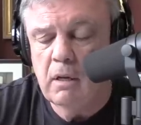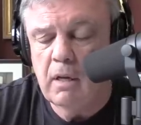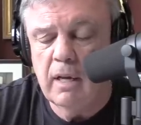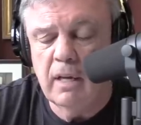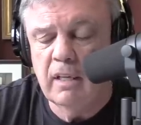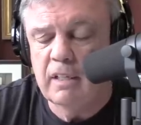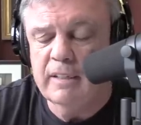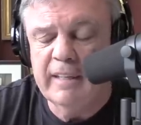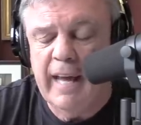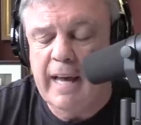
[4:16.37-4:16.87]

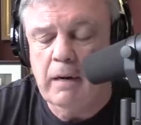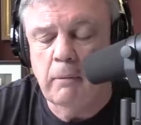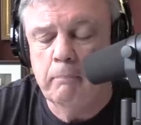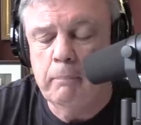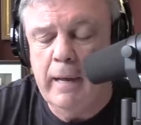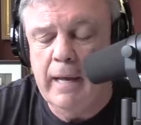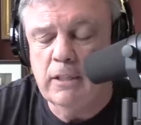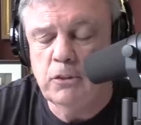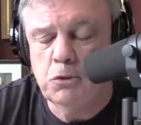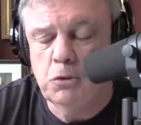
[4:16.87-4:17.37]
Not a
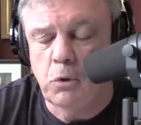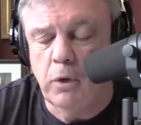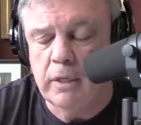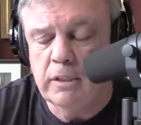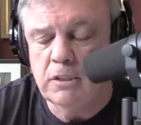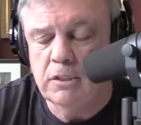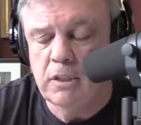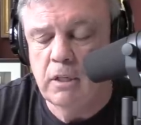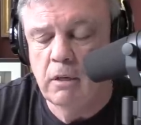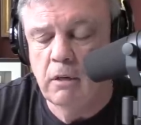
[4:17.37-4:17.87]
bad
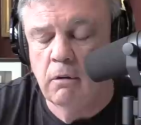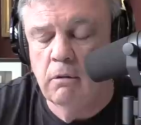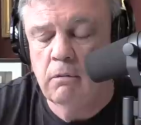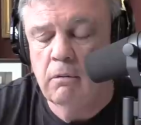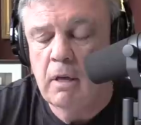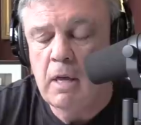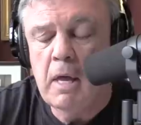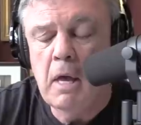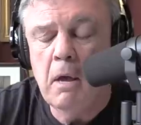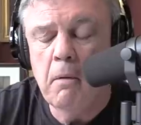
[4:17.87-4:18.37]
choice.
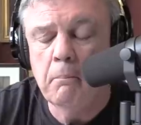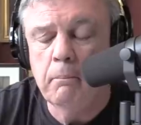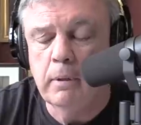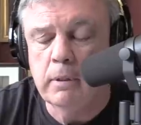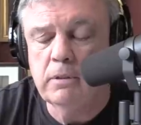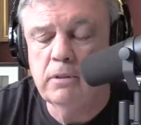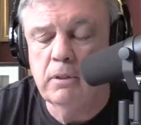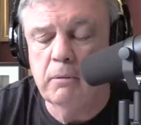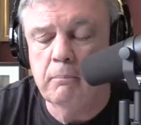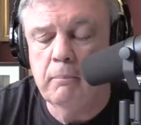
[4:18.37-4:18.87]

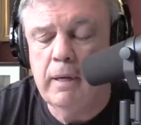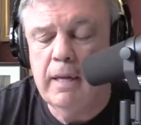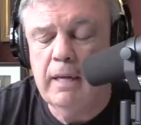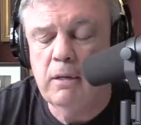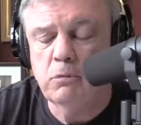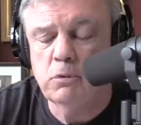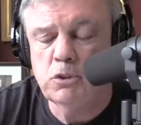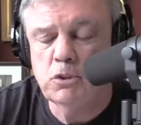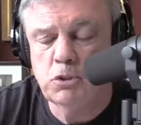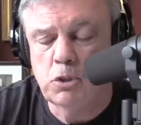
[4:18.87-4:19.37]
But to me,
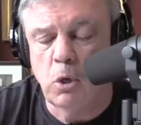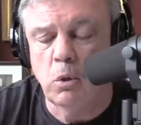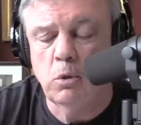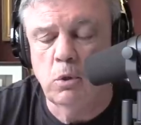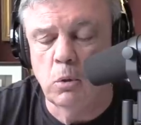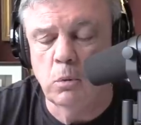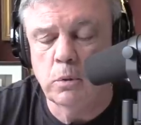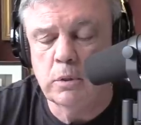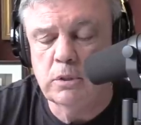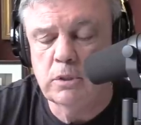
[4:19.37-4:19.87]
it was Joe
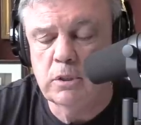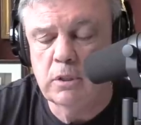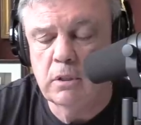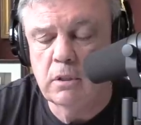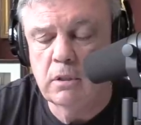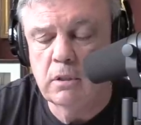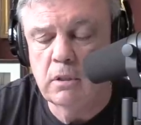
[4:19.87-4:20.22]
Louis.